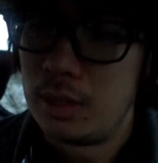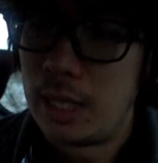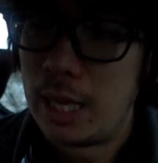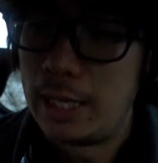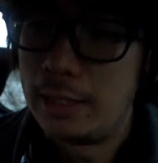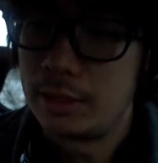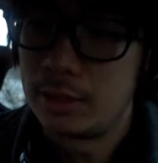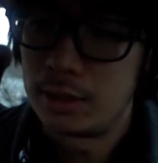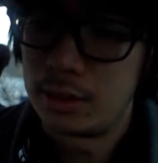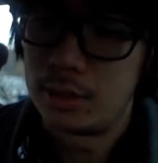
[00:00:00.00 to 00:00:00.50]

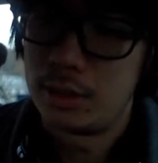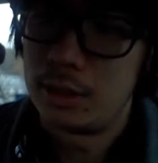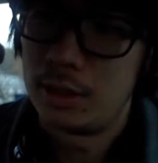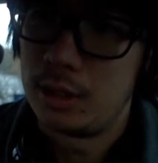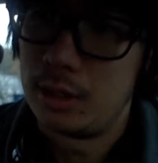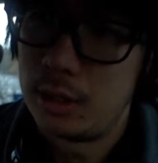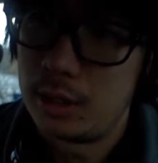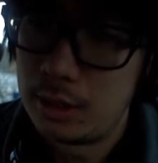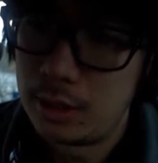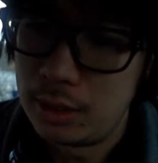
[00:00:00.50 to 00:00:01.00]
and
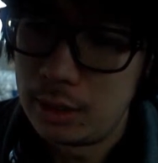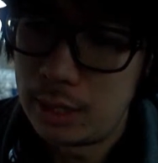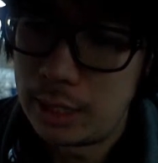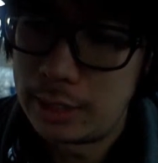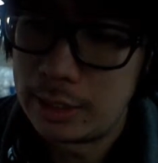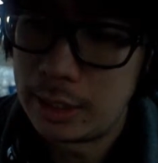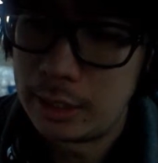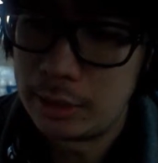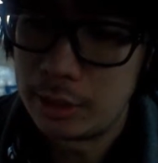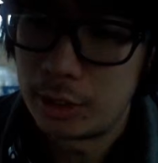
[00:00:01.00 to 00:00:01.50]

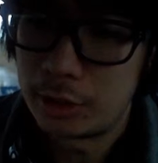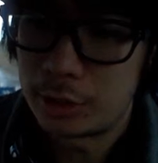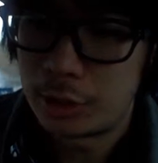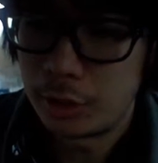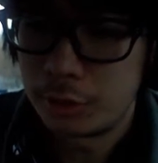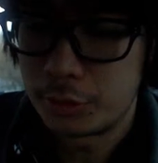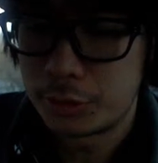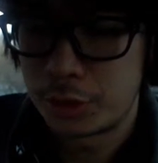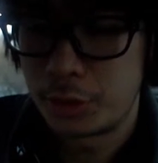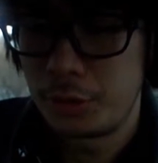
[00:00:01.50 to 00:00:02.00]

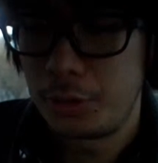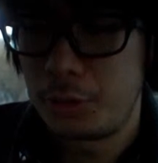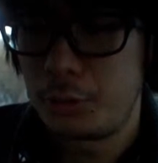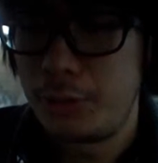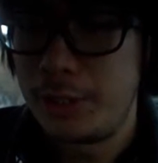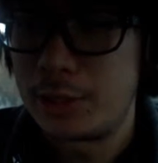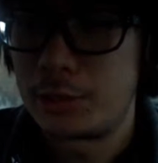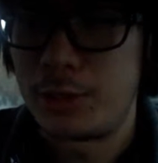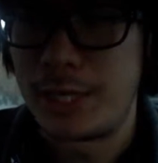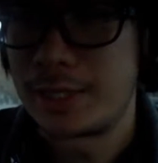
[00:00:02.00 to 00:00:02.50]
kind of slowly
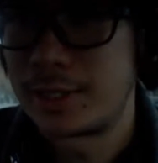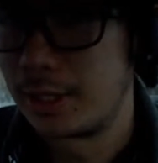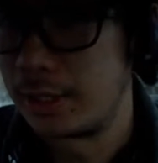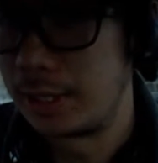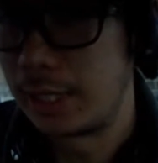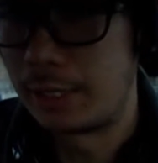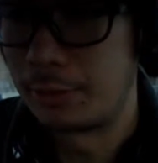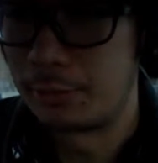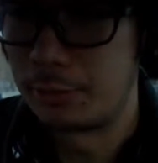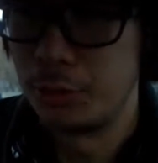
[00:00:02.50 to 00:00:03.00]
redirecting
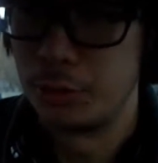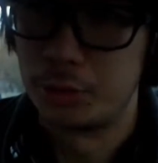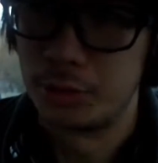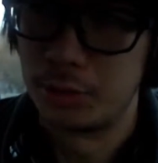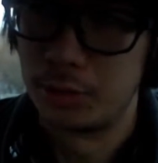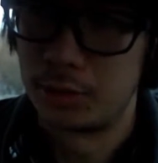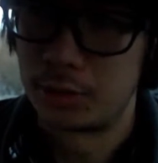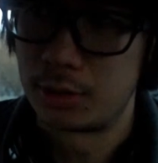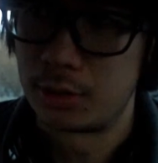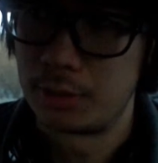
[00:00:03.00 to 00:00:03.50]
that
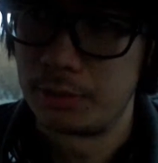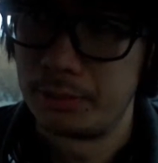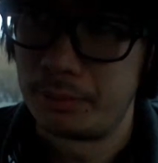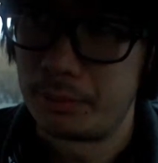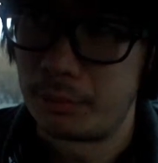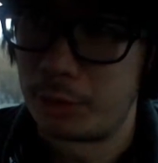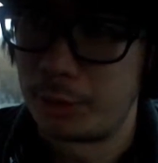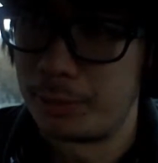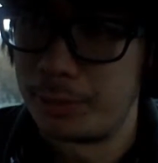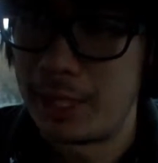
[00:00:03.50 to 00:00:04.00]
focus
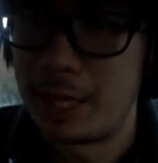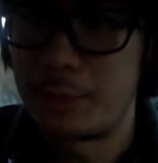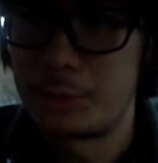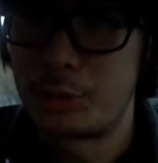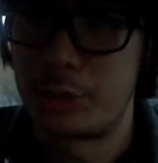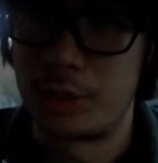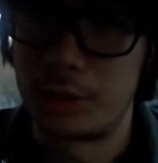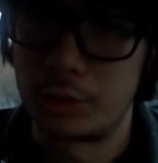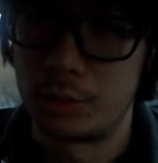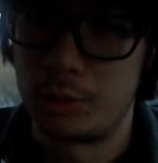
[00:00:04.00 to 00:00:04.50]
from an
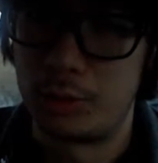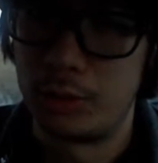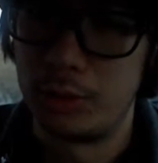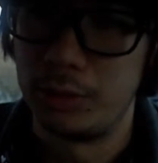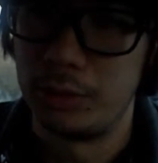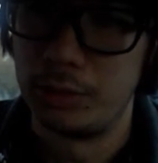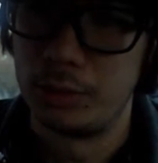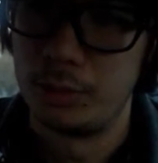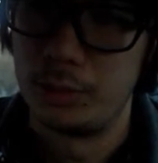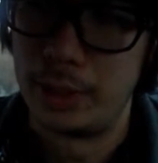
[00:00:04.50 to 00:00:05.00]
abstract
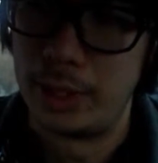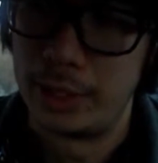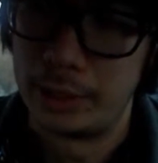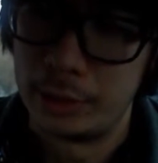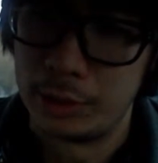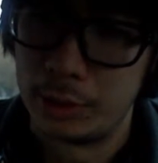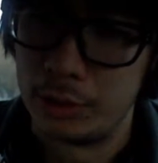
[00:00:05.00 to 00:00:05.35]
one where,